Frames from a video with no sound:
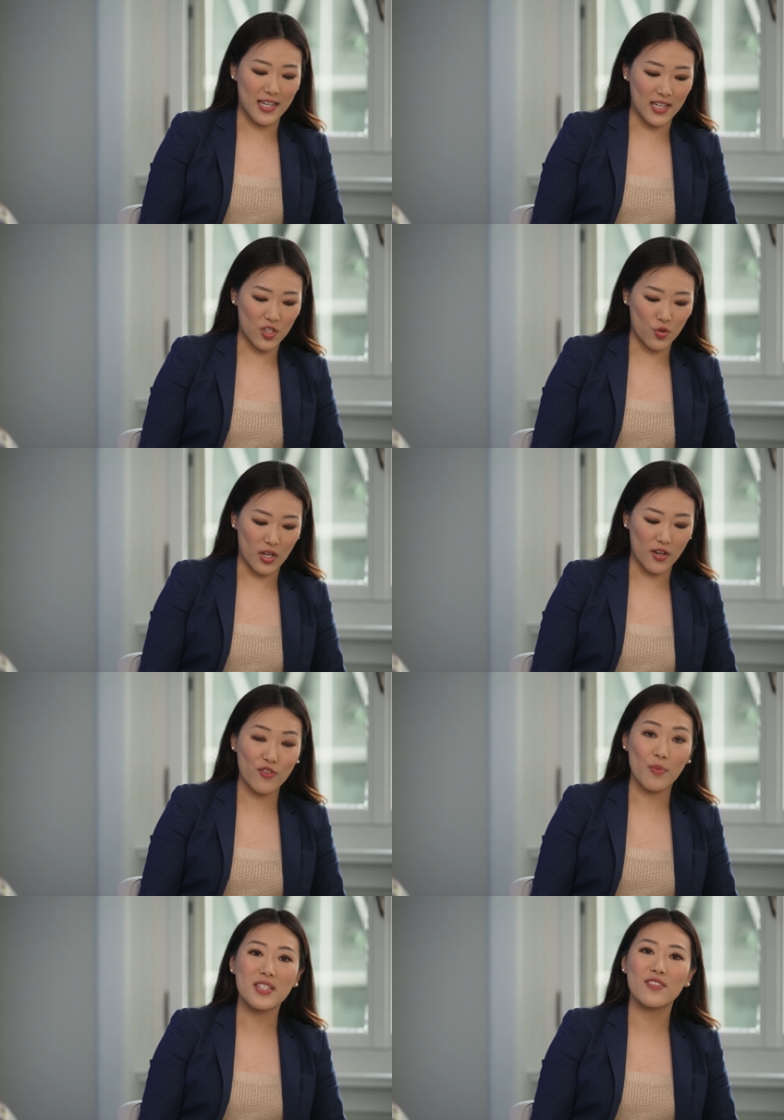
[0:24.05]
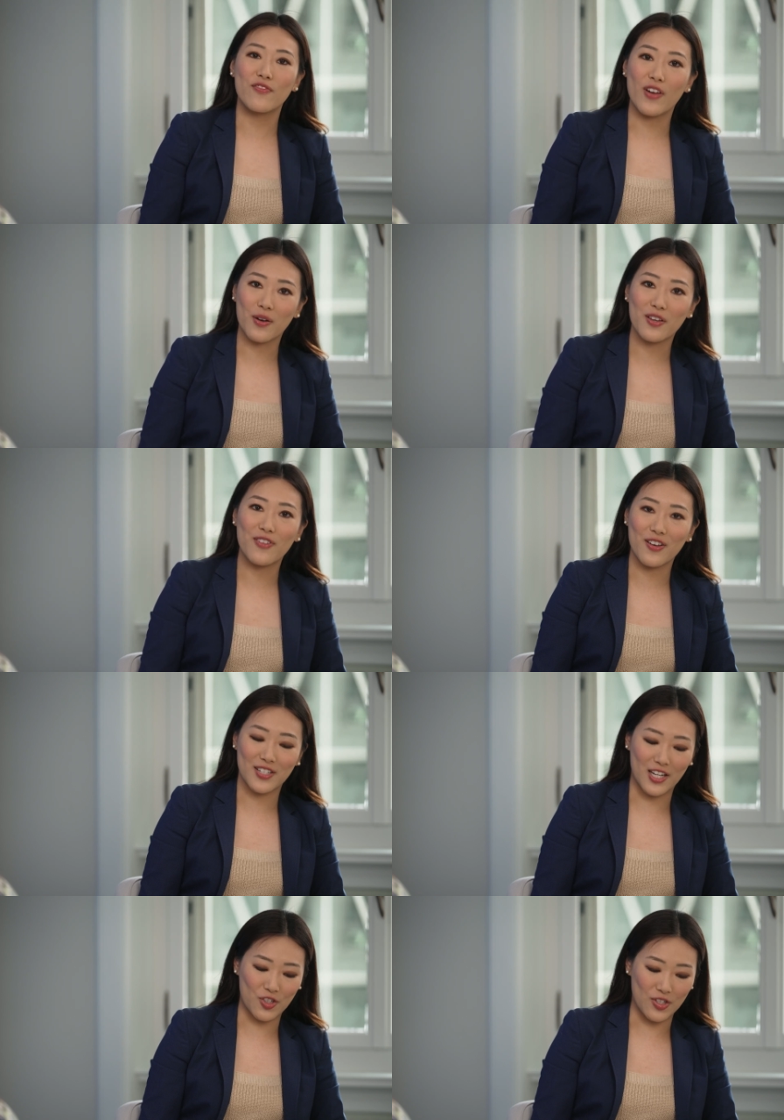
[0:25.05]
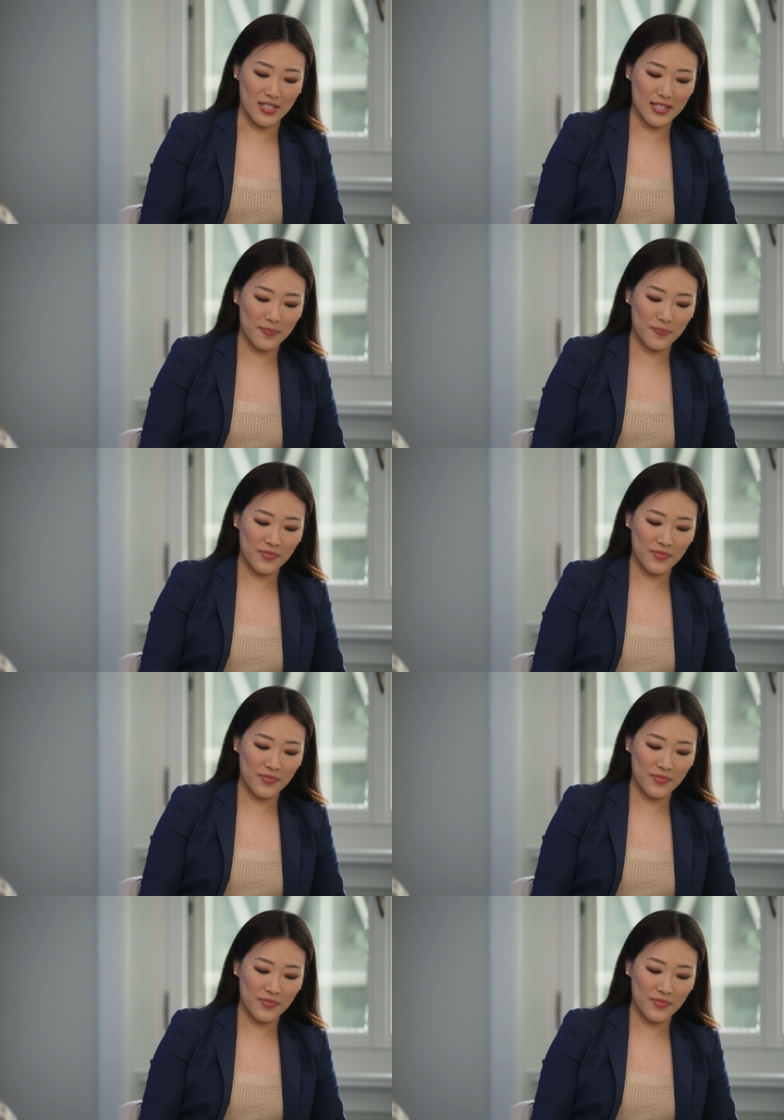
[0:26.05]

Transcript: industry from its very foundations.